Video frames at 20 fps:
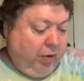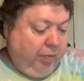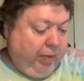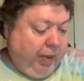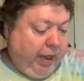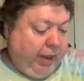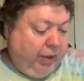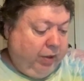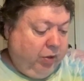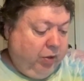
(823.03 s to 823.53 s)

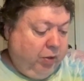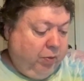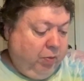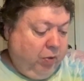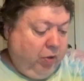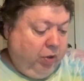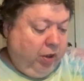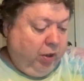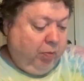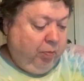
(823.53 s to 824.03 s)
back to
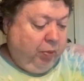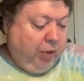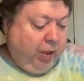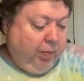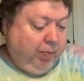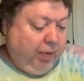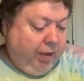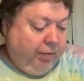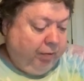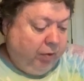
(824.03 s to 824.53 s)
smoking a
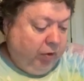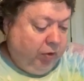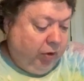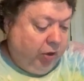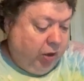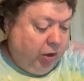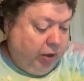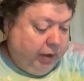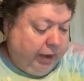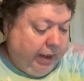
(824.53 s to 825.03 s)
pipe after a
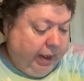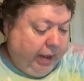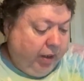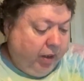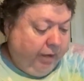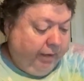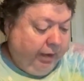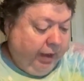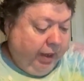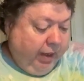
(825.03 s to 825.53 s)
long layoff,